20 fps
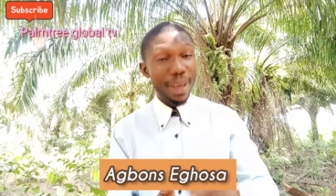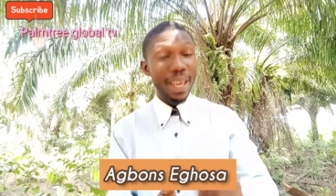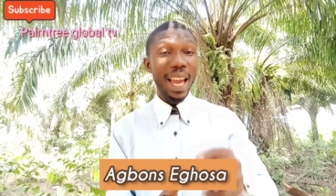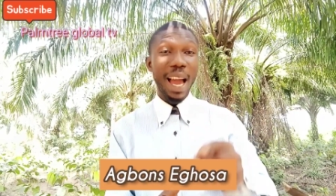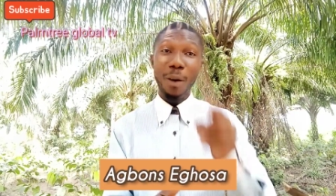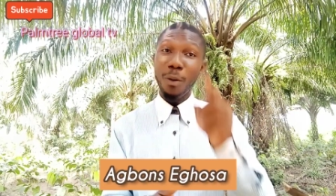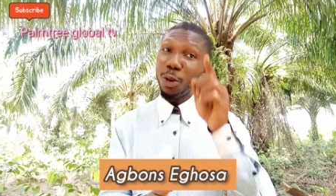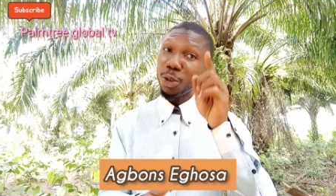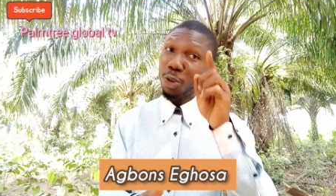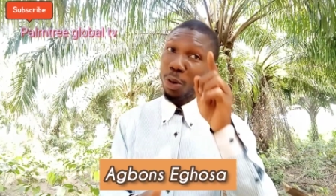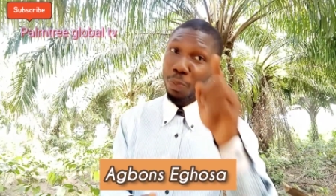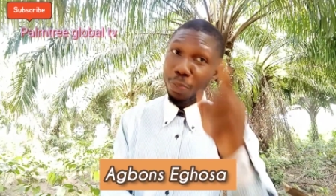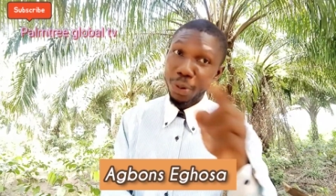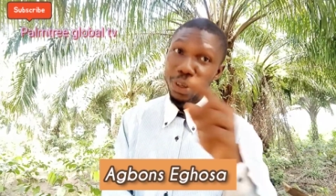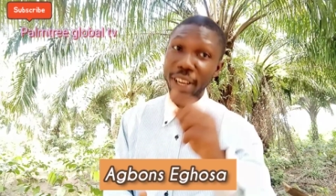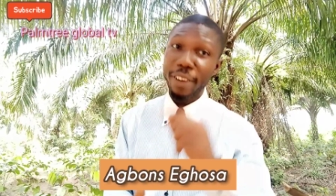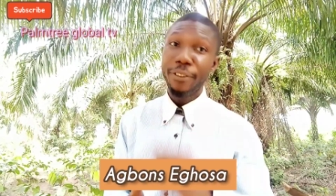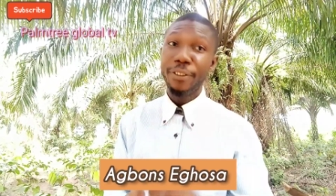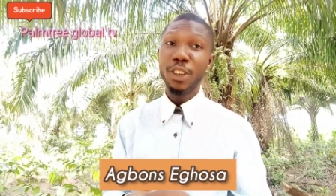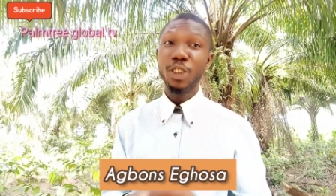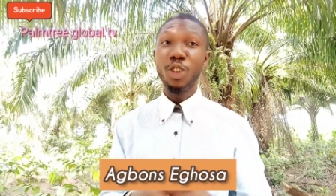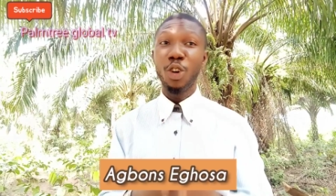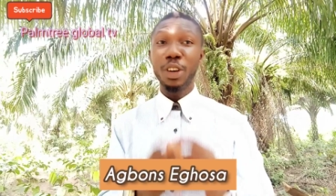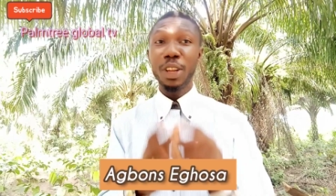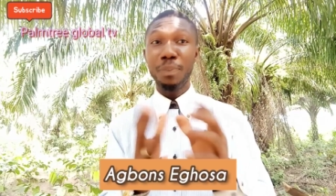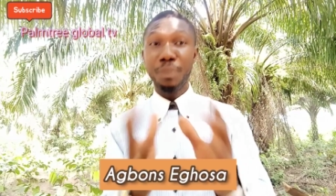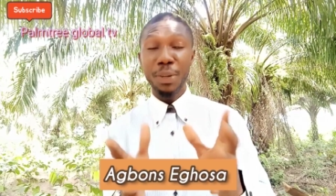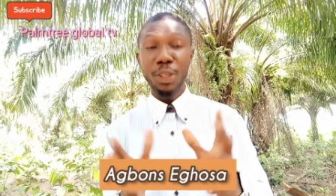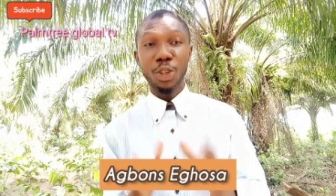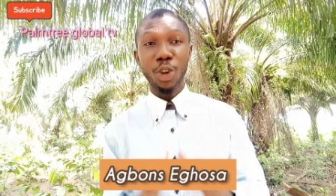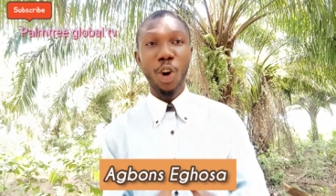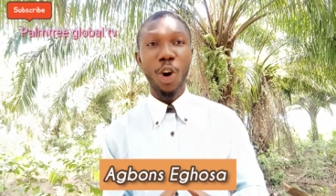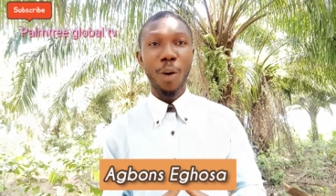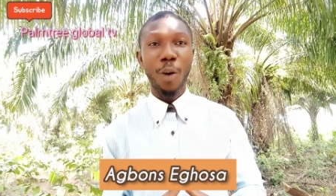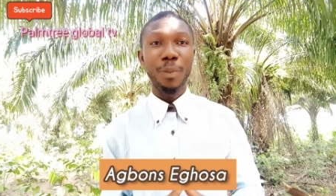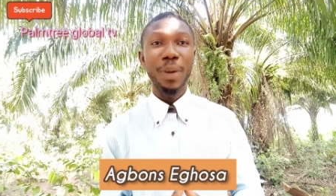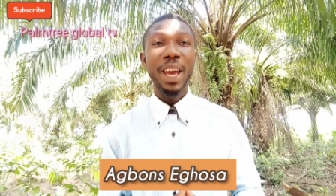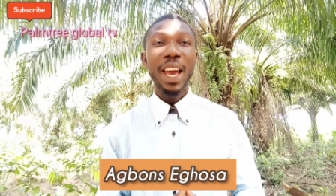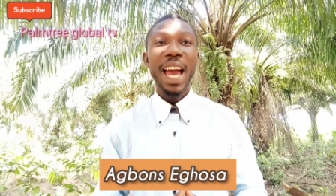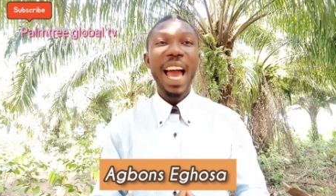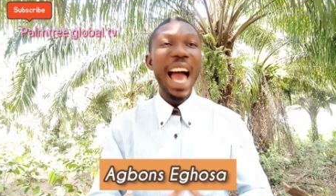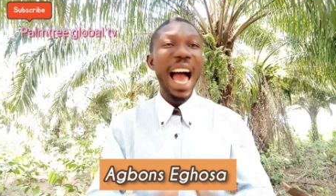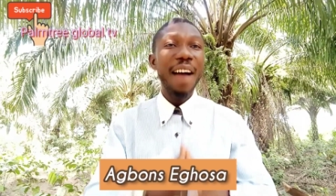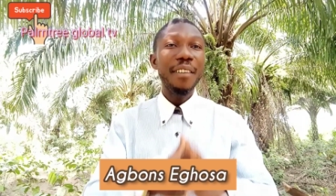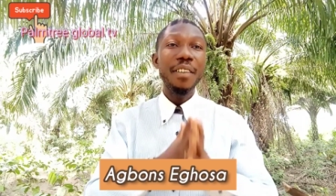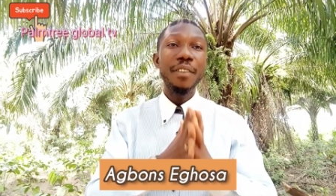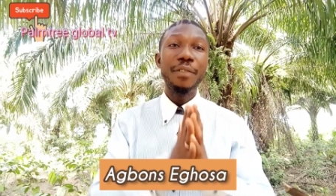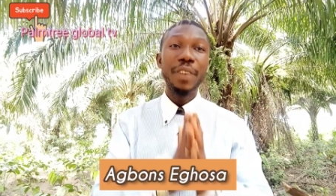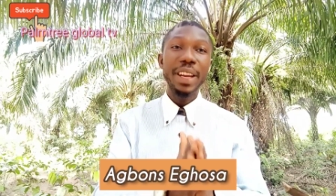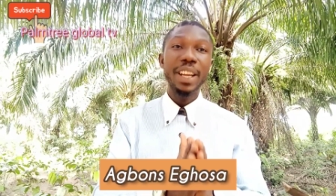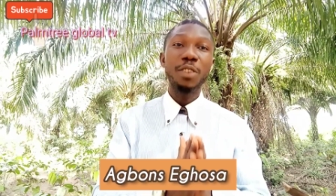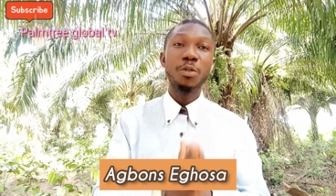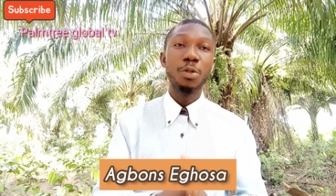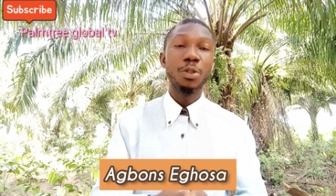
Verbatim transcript: All you need to get is just a table and a chair.